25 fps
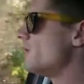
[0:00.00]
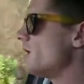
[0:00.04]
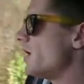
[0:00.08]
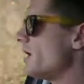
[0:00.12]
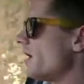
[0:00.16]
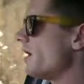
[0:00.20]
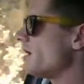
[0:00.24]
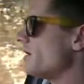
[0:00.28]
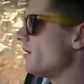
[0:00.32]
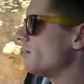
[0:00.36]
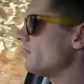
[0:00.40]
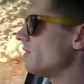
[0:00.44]

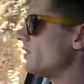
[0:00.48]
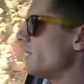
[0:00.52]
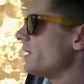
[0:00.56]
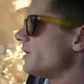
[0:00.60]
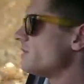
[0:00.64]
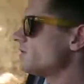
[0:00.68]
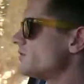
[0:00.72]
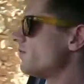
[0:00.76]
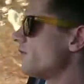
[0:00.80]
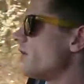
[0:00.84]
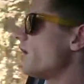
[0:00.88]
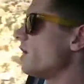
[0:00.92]
And that
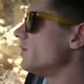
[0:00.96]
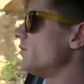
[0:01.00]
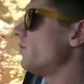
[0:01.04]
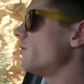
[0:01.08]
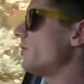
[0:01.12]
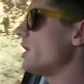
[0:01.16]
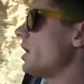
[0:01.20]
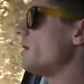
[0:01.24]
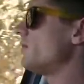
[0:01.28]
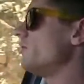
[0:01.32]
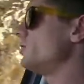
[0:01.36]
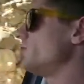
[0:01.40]
is fine for
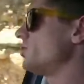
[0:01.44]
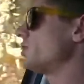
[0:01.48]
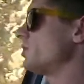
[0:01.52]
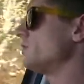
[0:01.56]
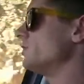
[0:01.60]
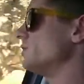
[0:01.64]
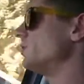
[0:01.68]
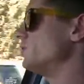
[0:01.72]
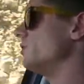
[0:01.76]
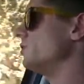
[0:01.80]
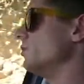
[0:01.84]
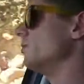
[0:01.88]
the average
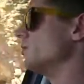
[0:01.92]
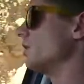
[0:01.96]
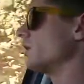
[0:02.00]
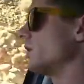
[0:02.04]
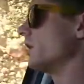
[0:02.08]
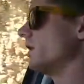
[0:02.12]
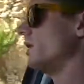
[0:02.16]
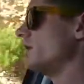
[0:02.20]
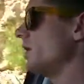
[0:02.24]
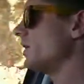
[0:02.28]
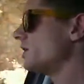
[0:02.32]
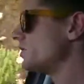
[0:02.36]
consumer,
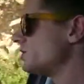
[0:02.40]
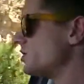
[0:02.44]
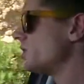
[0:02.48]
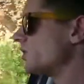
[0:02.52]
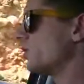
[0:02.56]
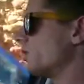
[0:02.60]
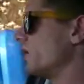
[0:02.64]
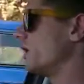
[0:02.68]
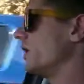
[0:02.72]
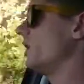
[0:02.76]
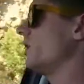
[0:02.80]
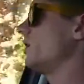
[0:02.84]
okay? That is
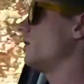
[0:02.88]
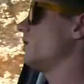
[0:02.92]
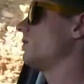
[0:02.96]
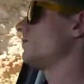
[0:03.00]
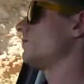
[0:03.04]
okay.